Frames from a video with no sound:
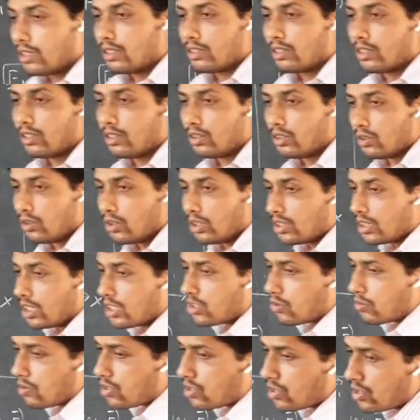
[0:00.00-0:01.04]
the
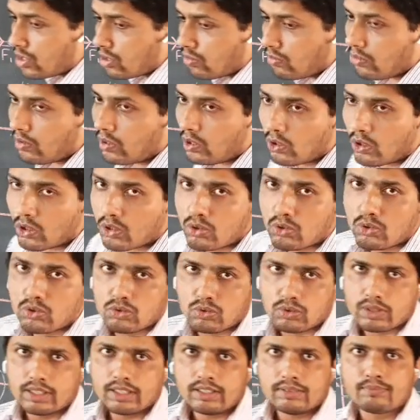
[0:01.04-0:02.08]
such questions we will not do
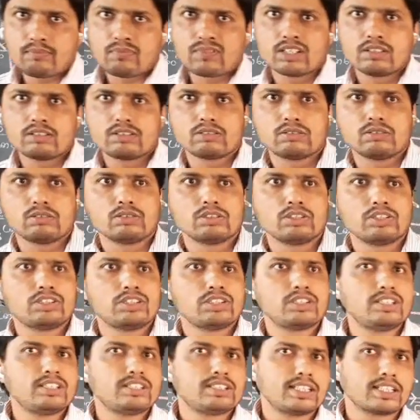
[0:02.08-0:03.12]
today. So
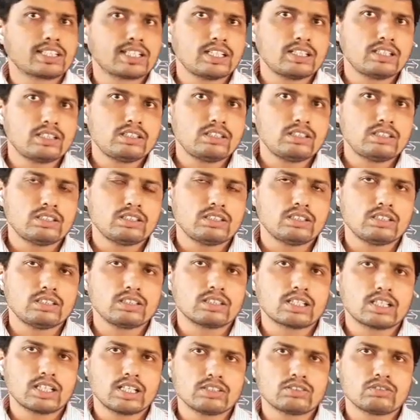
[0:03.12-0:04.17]
this is the second
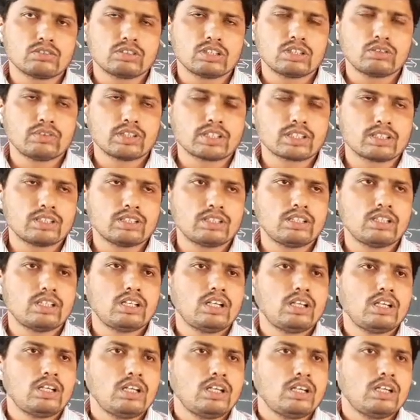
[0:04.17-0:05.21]
class on the vector.
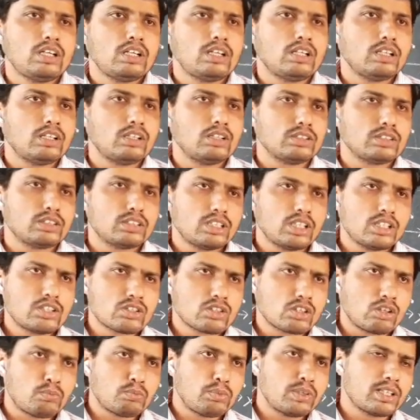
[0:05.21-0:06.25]

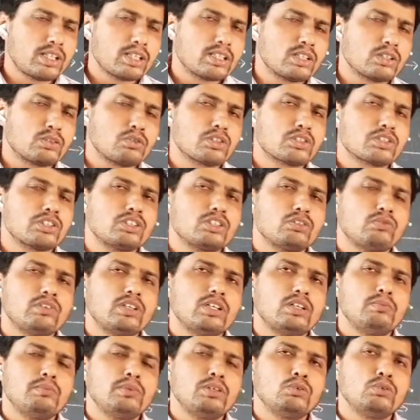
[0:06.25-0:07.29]
Such complicated questions
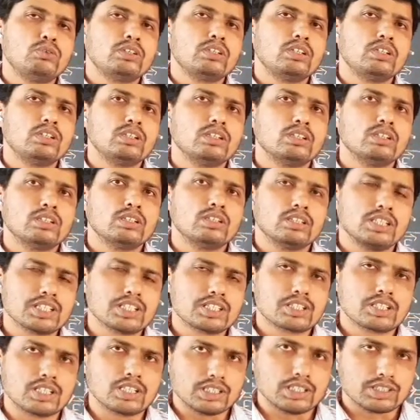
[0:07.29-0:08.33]
we will be doing in
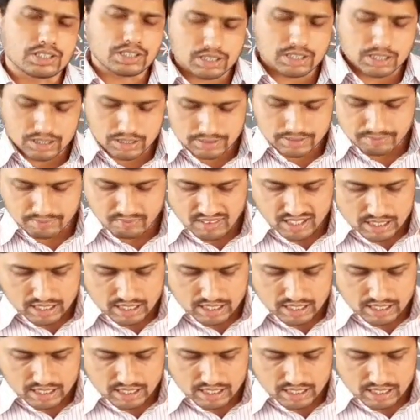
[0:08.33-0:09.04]
next class. Clear?